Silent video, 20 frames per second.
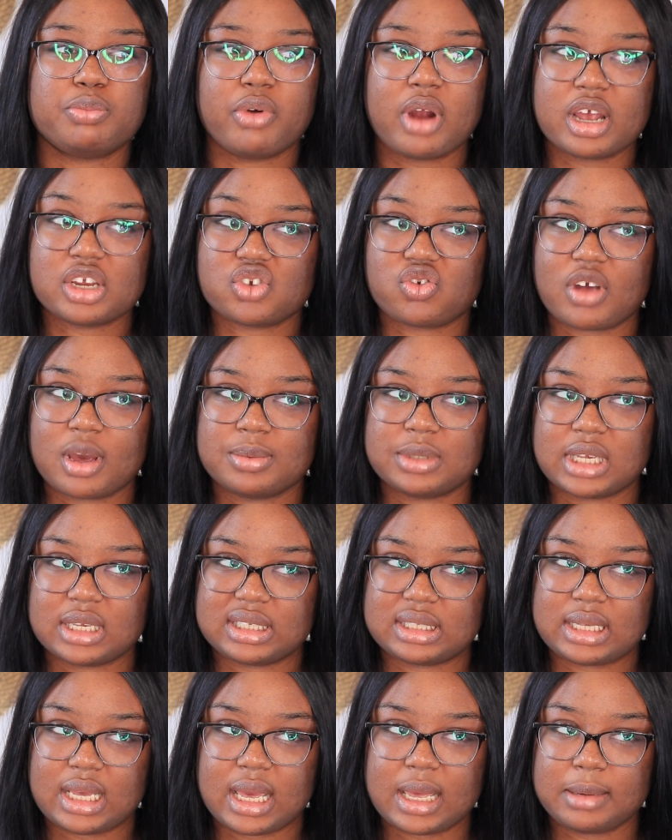bra straps
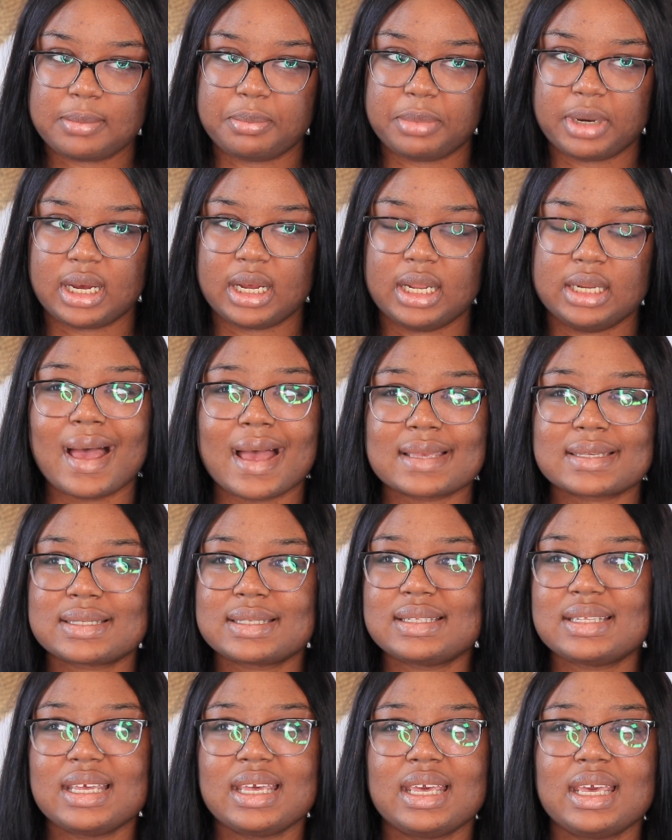as the headband,
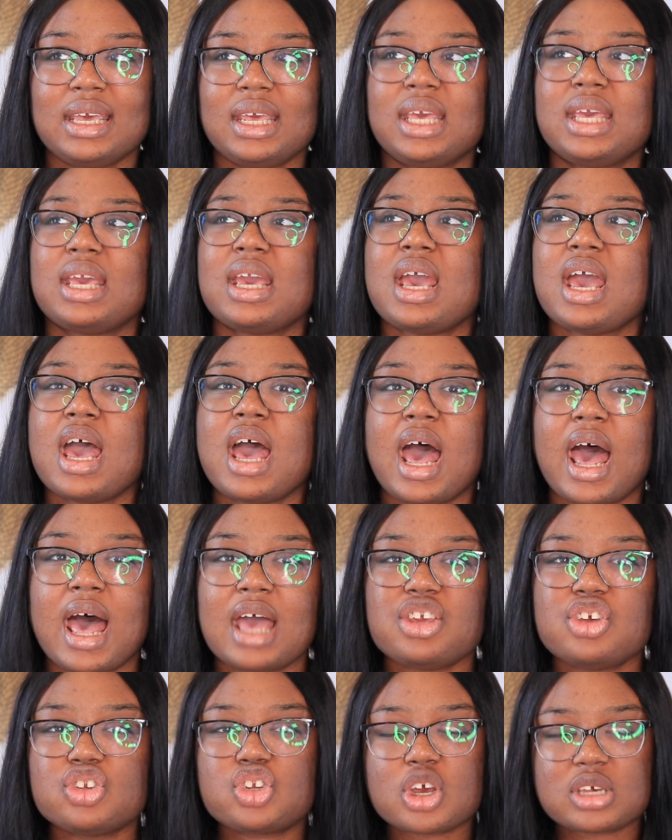plastic.
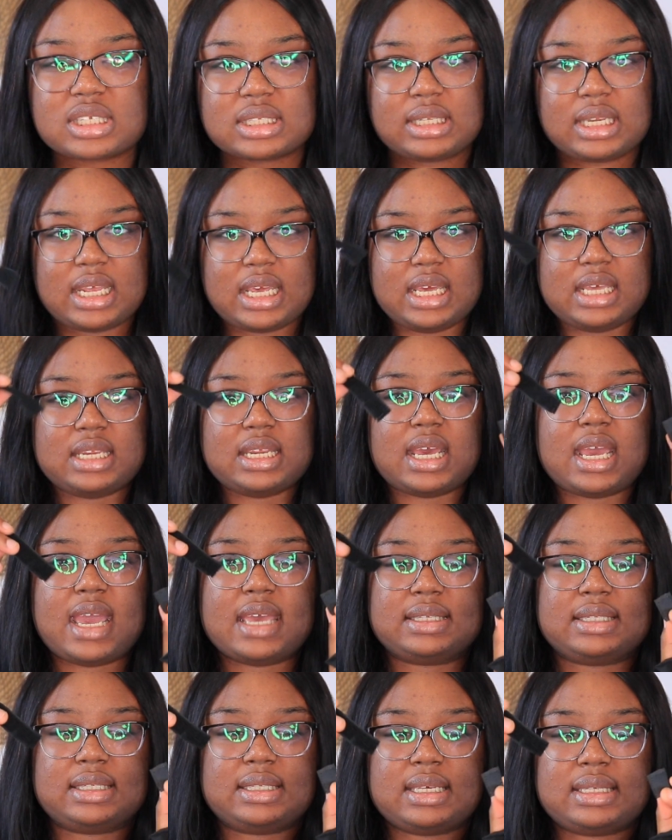You just need a
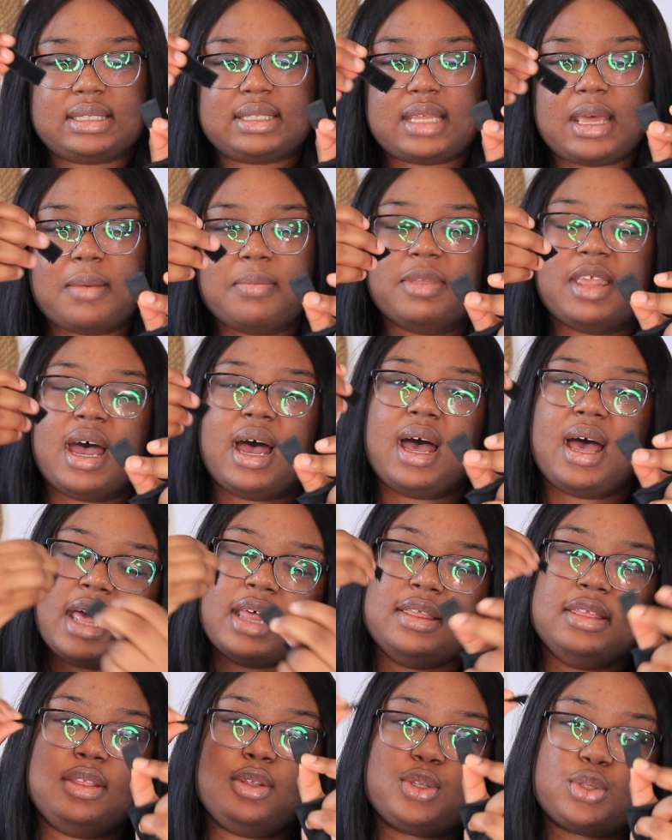system that
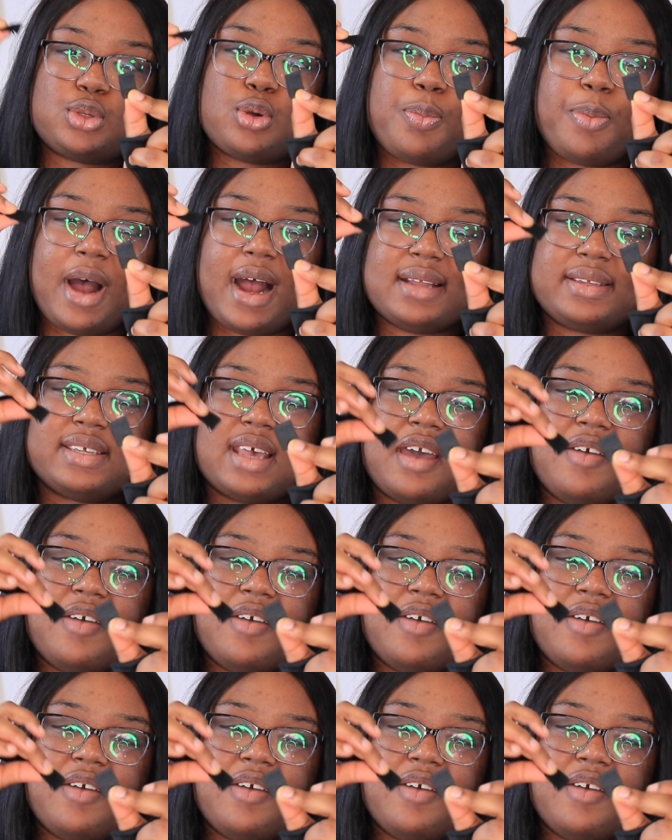2 parts are